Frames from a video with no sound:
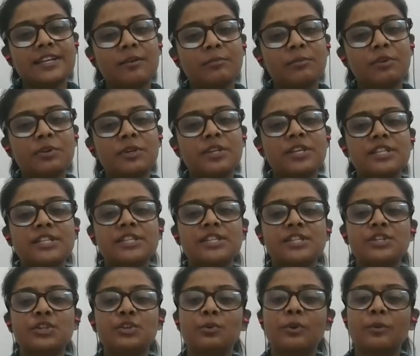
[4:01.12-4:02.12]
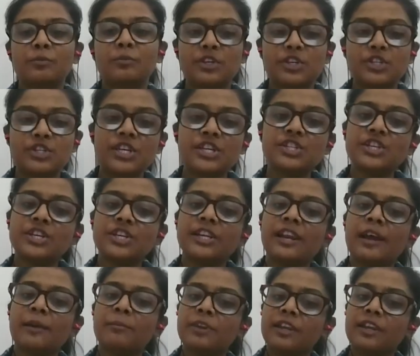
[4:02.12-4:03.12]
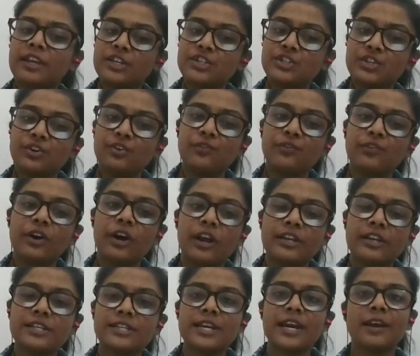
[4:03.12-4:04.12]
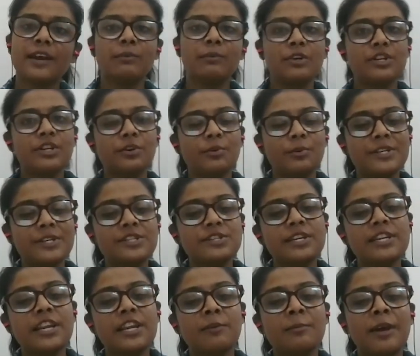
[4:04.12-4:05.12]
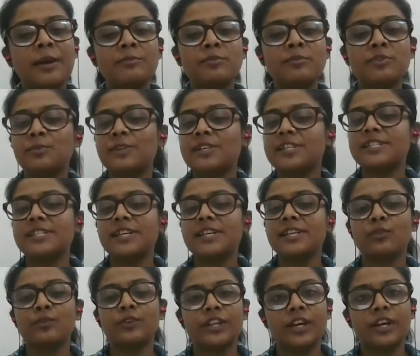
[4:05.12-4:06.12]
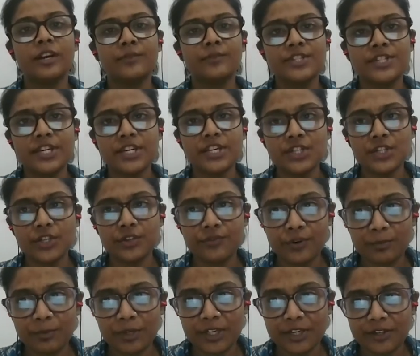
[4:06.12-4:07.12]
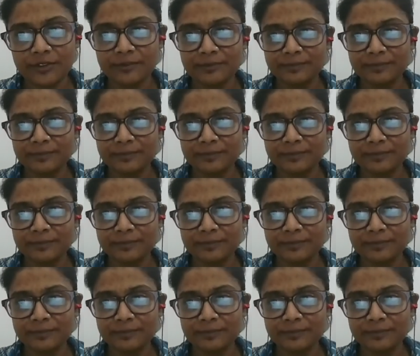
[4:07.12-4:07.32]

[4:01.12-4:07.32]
communities through appreciation and application of art. I would request Reena ma'am to please take over the conversation from here.